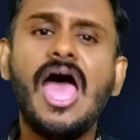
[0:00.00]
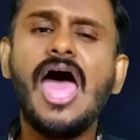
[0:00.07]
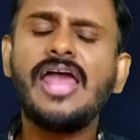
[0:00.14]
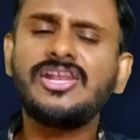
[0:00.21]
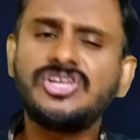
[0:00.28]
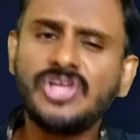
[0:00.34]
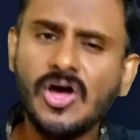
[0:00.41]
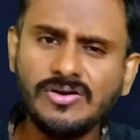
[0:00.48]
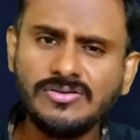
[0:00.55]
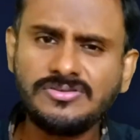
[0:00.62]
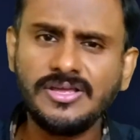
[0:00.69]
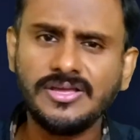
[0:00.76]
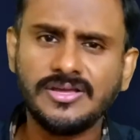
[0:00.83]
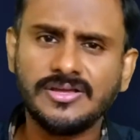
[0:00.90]
And
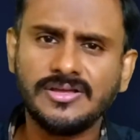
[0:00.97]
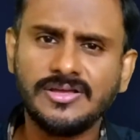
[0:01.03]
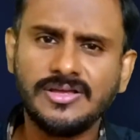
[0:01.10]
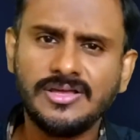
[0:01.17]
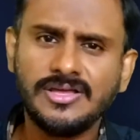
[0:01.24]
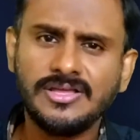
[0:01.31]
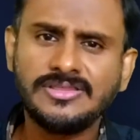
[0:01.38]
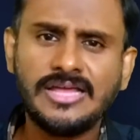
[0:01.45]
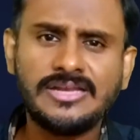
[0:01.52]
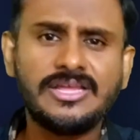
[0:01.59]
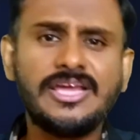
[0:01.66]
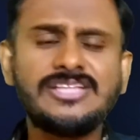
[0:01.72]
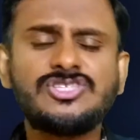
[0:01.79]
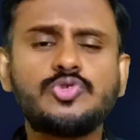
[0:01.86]
don't think
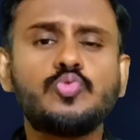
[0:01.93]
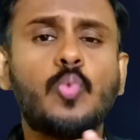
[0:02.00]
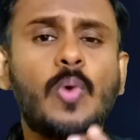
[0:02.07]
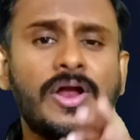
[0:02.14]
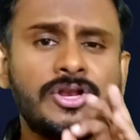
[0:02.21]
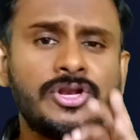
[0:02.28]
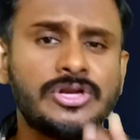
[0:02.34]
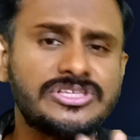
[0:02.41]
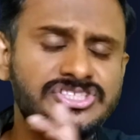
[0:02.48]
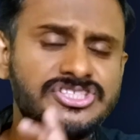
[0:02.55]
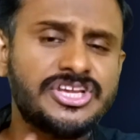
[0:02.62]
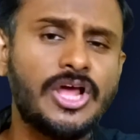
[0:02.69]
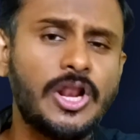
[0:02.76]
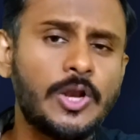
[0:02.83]
that it's one
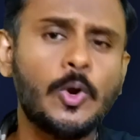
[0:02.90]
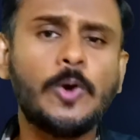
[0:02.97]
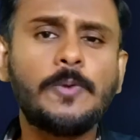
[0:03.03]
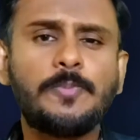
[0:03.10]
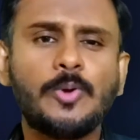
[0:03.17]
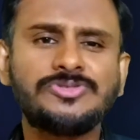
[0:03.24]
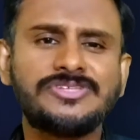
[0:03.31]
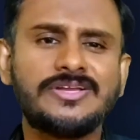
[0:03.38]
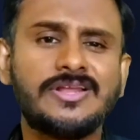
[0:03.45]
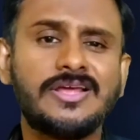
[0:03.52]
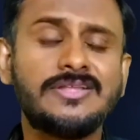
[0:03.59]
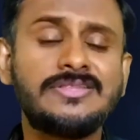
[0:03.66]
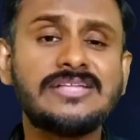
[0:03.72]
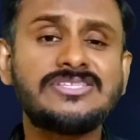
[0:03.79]
single road
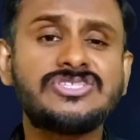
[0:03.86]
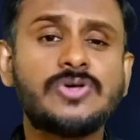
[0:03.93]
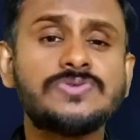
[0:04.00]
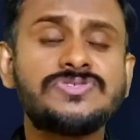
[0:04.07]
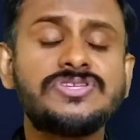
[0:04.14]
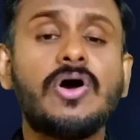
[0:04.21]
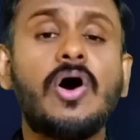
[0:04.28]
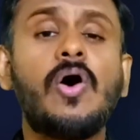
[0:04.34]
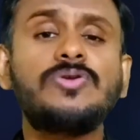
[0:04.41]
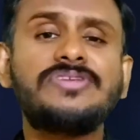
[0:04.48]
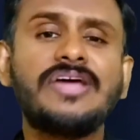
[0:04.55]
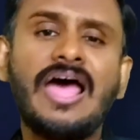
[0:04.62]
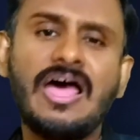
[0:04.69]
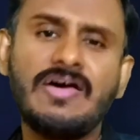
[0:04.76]
project that's causing
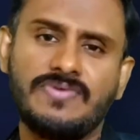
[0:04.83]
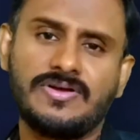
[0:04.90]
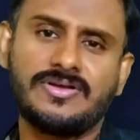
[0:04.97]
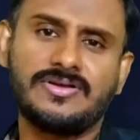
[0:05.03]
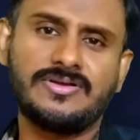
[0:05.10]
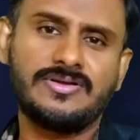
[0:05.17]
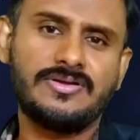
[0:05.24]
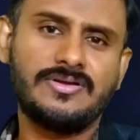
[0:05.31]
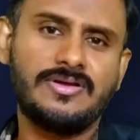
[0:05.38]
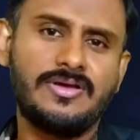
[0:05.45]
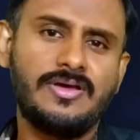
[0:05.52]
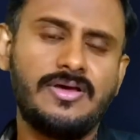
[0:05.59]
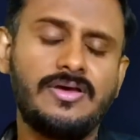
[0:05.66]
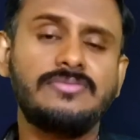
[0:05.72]
all the havoc.
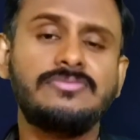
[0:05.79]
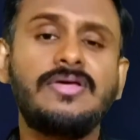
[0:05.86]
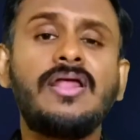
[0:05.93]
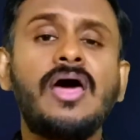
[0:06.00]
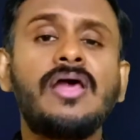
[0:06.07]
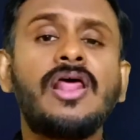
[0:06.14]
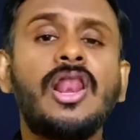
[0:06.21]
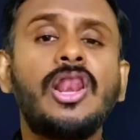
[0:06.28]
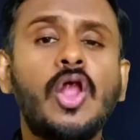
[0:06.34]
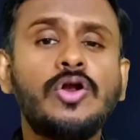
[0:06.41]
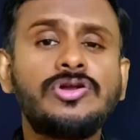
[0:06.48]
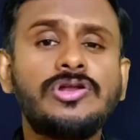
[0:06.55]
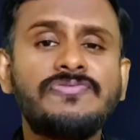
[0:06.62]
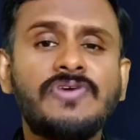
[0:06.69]
There are a
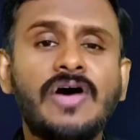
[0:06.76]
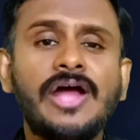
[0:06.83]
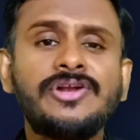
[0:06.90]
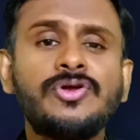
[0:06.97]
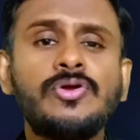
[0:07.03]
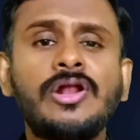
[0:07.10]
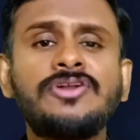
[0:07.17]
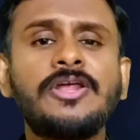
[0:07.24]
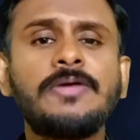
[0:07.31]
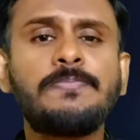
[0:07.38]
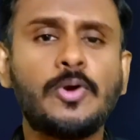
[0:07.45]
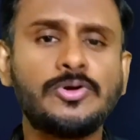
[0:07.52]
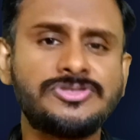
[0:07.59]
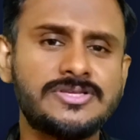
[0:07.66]
lot of
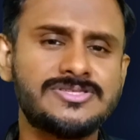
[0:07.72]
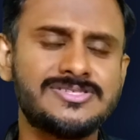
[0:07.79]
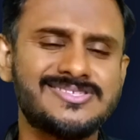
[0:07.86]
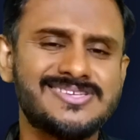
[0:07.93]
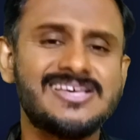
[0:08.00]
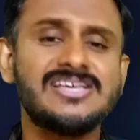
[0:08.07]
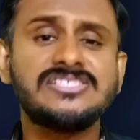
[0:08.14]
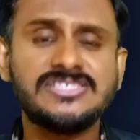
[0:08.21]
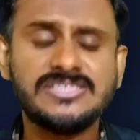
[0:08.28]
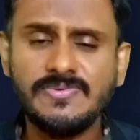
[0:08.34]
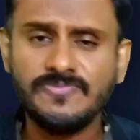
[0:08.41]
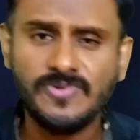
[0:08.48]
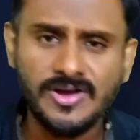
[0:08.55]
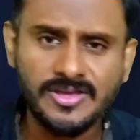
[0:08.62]
hydroelectric projects,
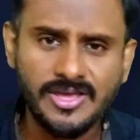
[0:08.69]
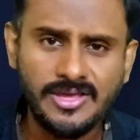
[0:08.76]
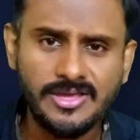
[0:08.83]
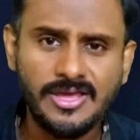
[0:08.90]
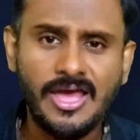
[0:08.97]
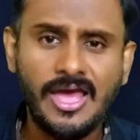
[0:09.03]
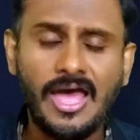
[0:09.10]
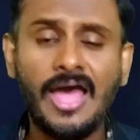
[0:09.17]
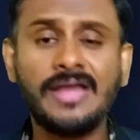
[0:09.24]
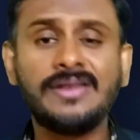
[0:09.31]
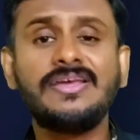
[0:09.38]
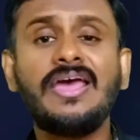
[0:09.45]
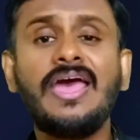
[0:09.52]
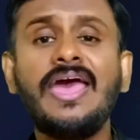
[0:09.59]
some working
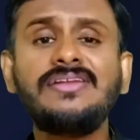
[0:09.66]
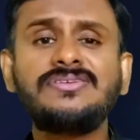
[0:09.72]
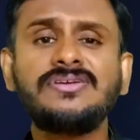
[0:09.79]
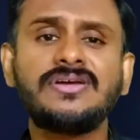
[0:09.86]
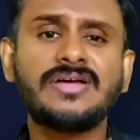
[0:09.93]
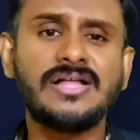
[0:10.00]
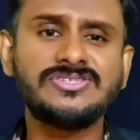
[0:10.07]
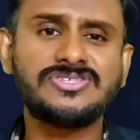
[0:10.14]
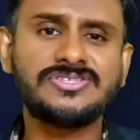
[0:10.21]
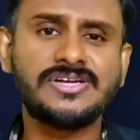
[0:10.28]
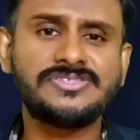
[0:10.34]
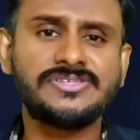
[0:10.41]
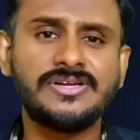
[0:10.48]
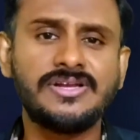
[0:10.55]
and 8 under
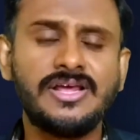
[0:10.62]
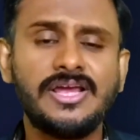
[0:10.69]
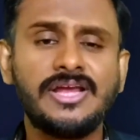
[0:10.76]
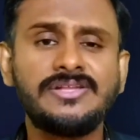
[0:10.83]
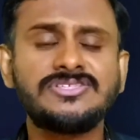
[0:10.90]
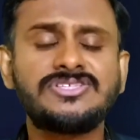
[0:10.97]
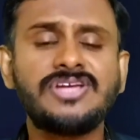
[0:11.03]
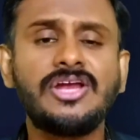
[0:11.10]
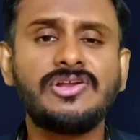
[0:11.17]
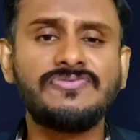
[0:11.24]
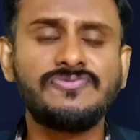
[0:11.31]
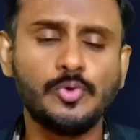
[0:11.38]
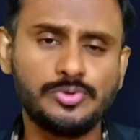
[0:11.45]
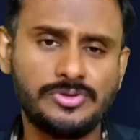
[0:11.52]
construction in the state
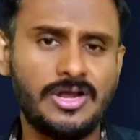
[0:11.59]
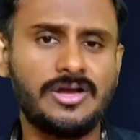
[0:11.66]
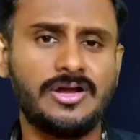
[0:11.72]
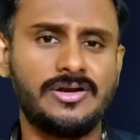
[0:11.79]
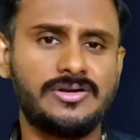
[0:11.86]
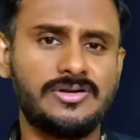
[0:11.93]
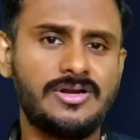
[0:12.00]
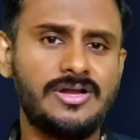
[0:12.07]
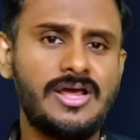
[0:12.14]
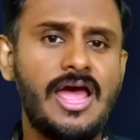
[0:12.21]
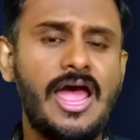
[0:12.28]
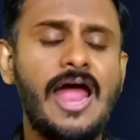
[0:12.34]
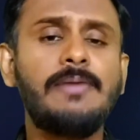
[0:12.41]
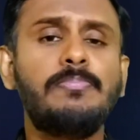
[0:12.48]
of Uttarakhand,
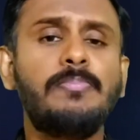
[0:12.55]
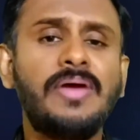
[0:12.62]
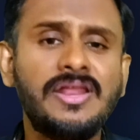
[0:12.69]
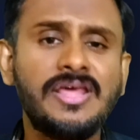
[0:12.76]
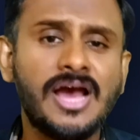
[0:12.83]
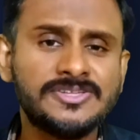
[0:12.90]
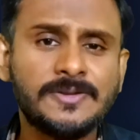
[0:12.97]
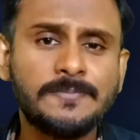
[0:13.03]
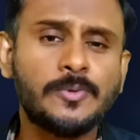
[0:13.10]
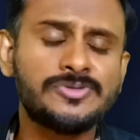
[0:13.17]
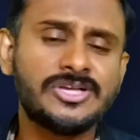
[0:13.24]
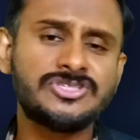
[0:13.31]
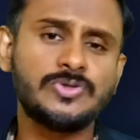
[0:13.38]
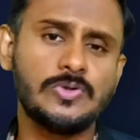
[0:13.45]
and many other
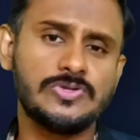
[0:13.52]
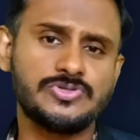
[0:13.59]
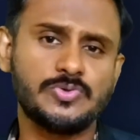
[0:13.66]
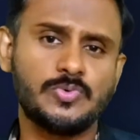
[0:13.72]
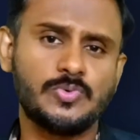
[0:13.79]
projects also.